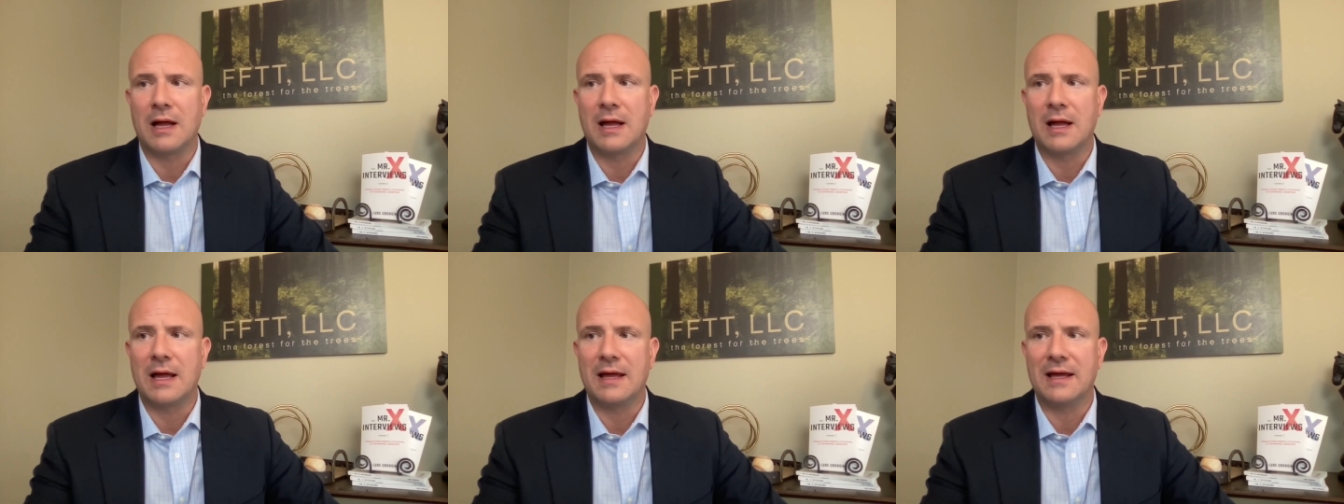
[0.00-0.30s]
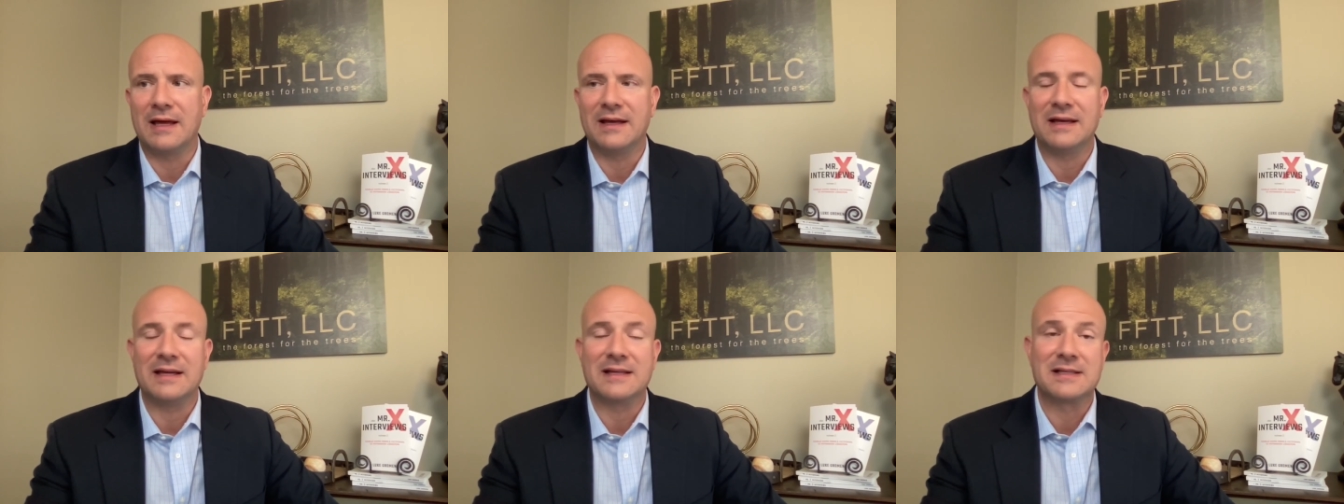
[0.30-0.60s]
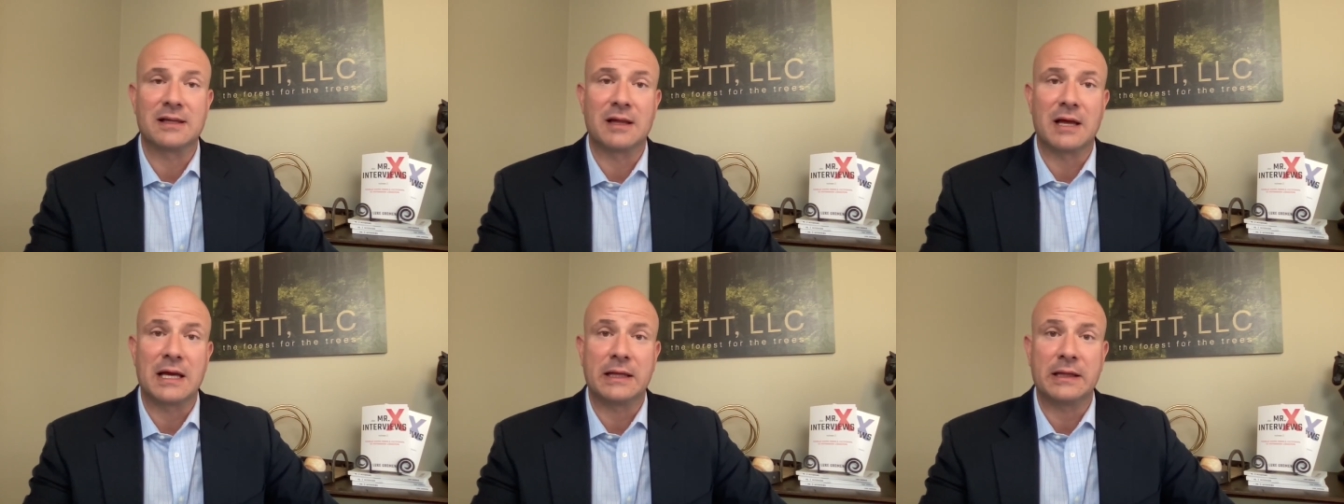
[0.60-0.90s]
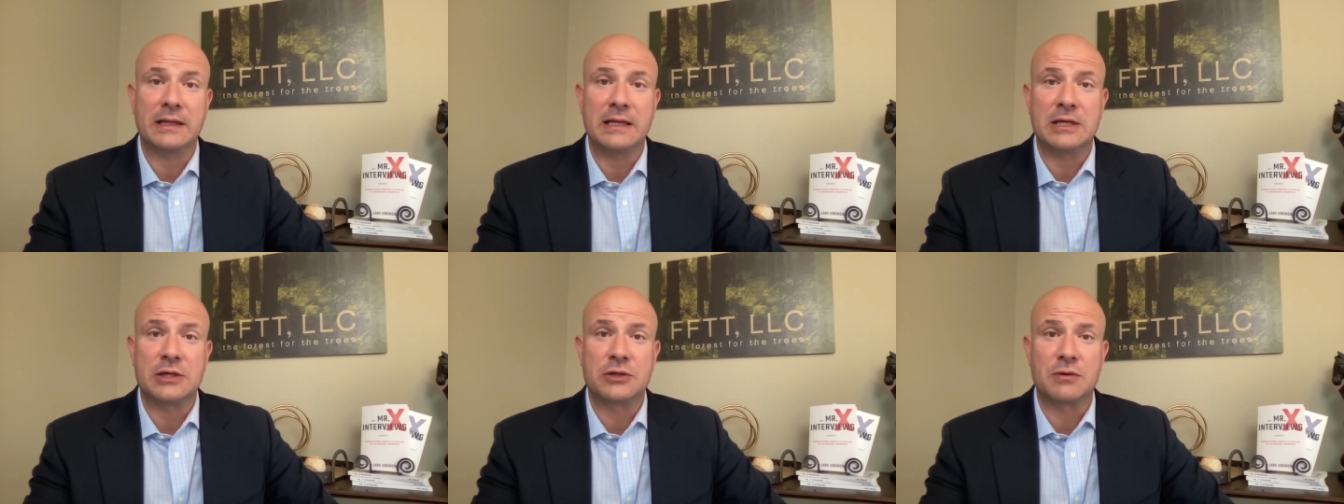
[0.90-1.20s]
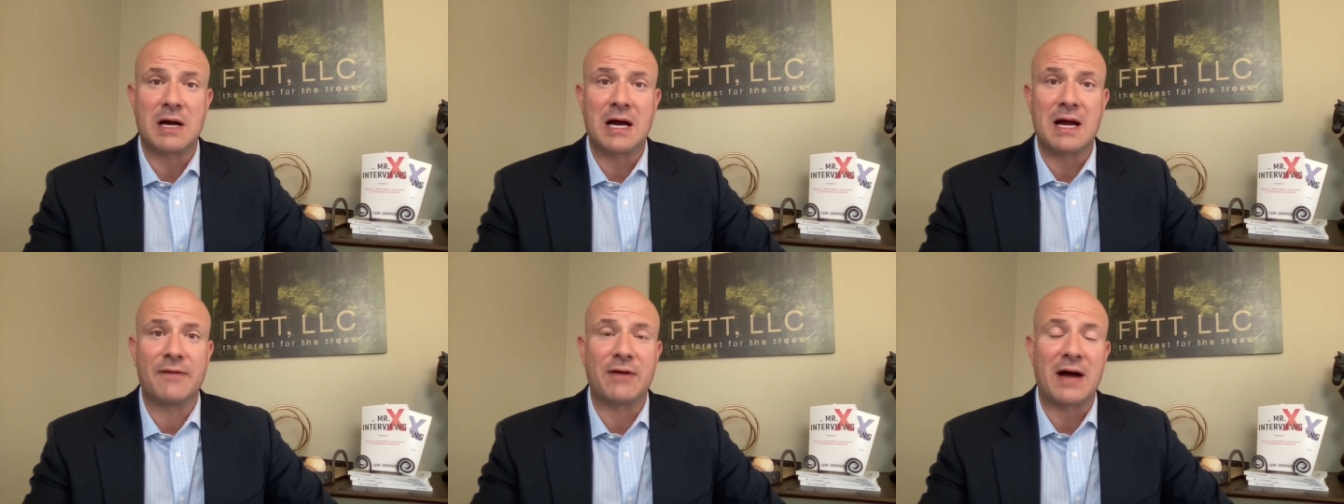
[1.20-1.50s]
uh, it's likely to
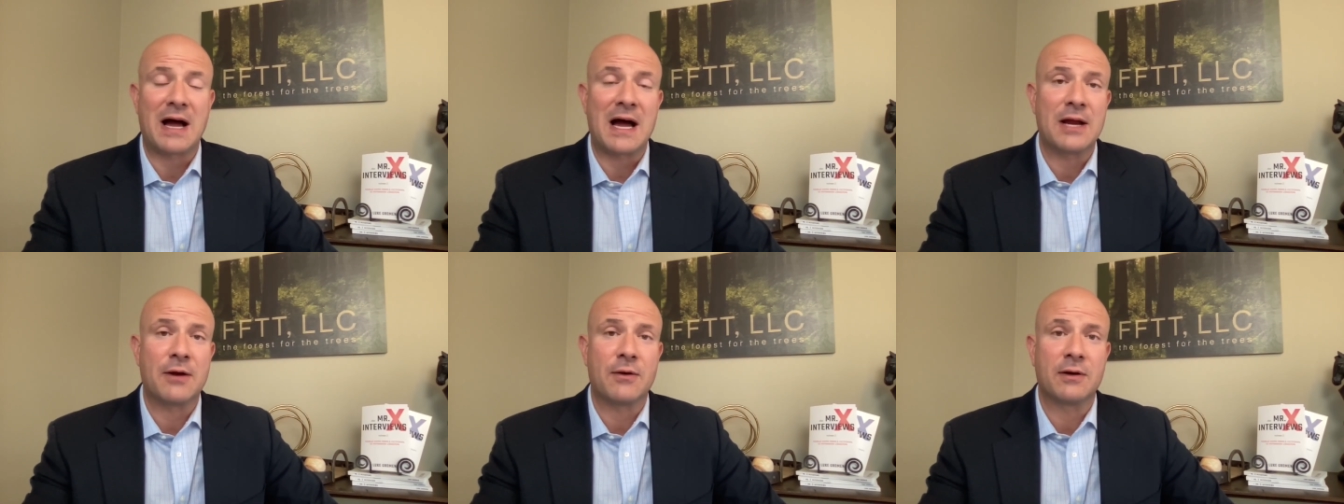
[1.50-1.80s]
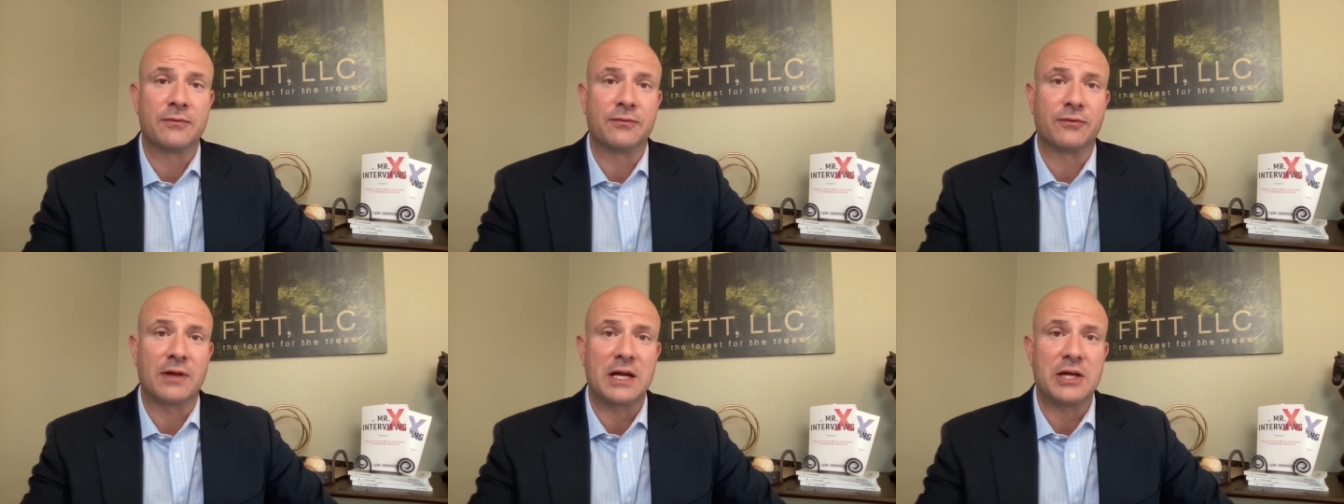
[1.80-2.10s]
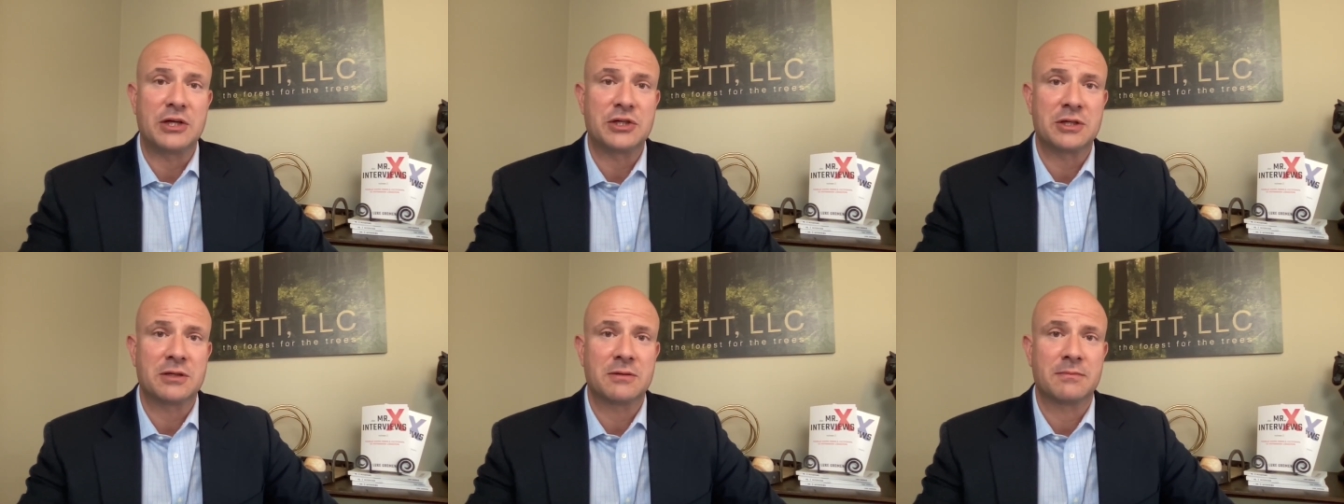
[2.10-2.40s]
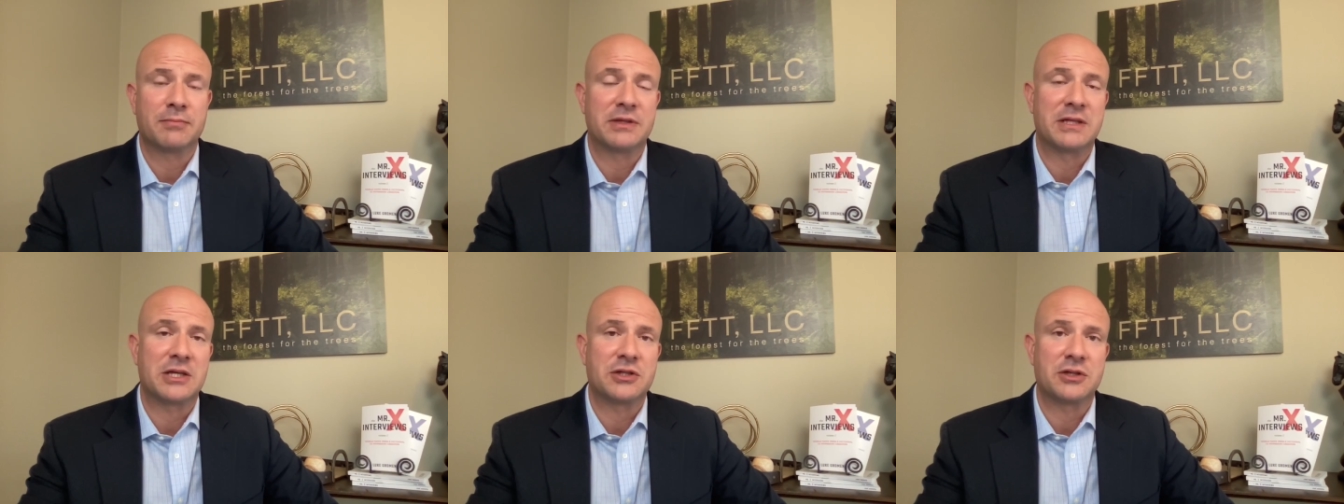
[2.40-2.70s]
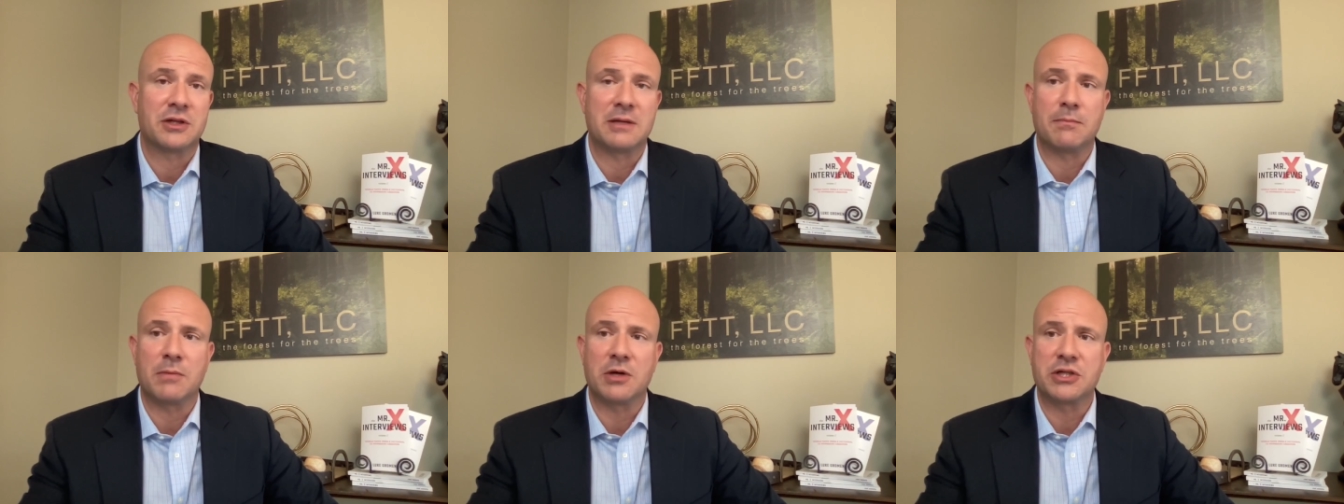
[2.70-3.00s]
drive higher inflation,
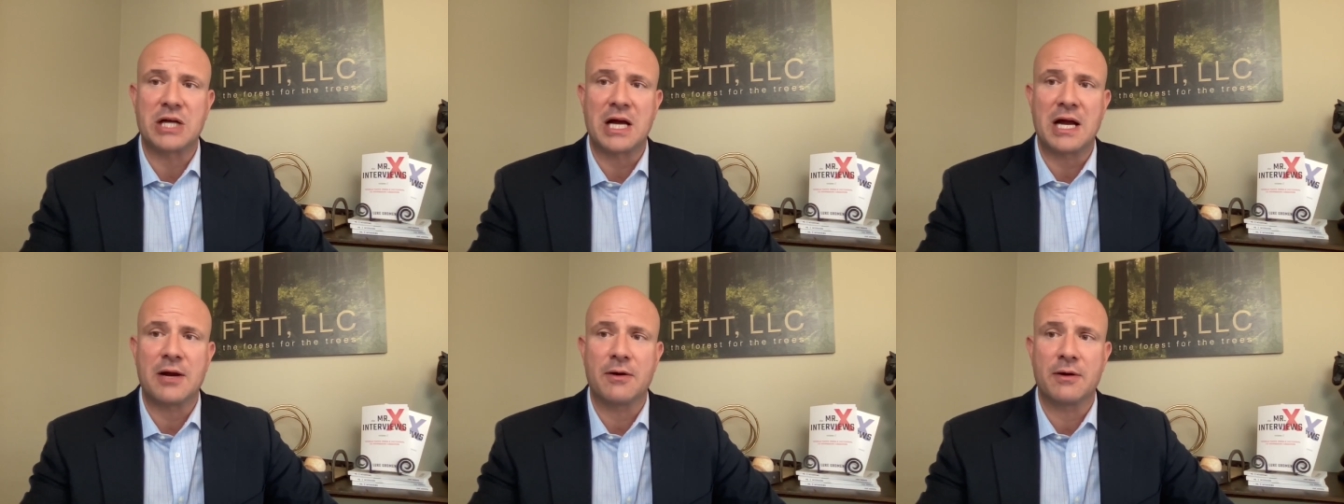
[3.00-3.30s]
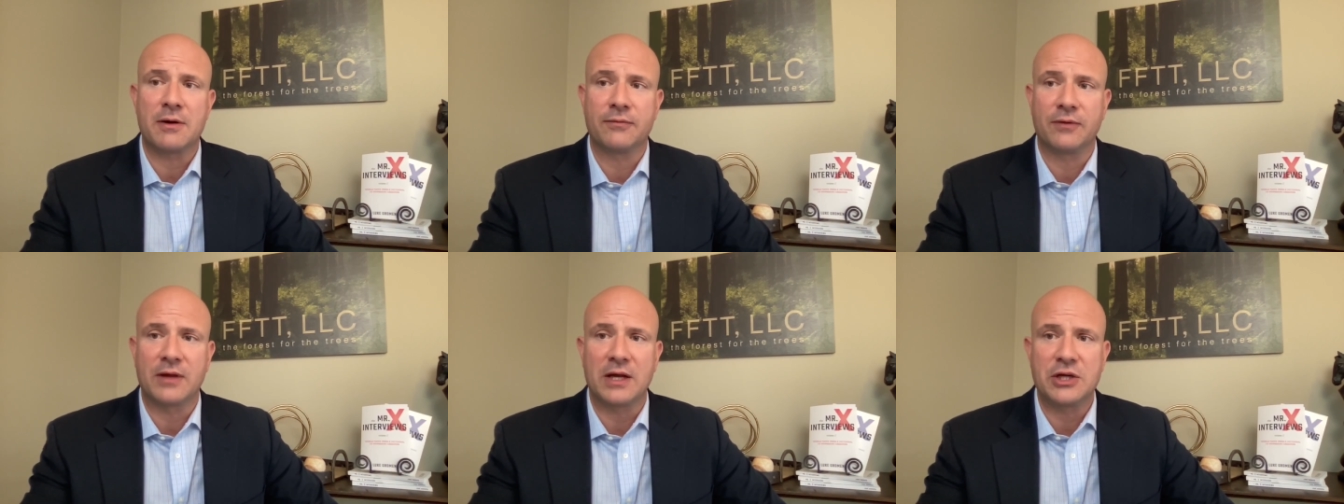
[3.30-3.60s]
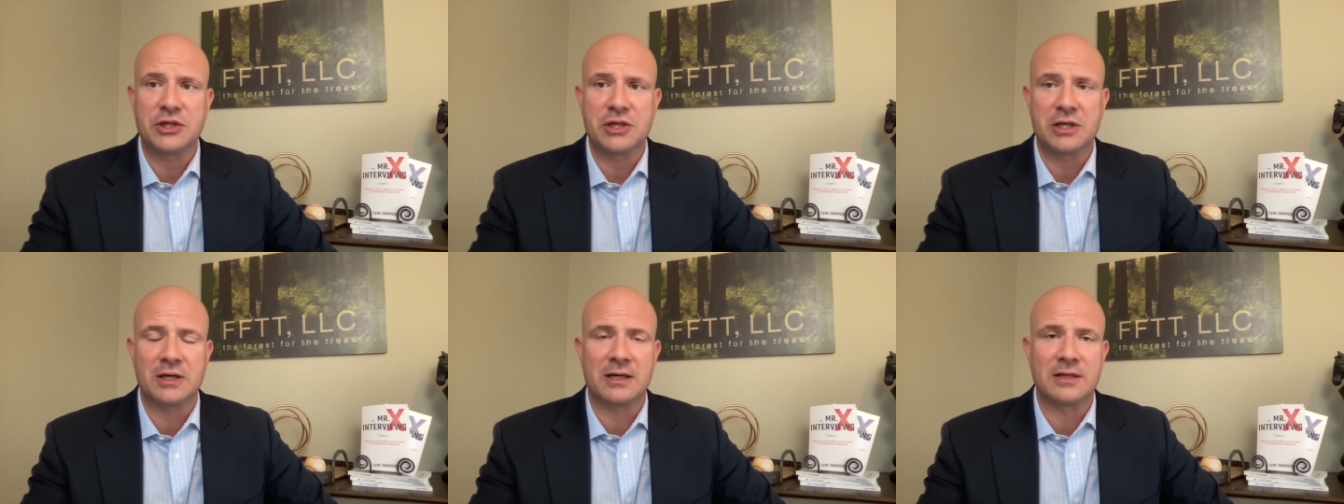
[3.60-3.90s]
potentially much higher inflation.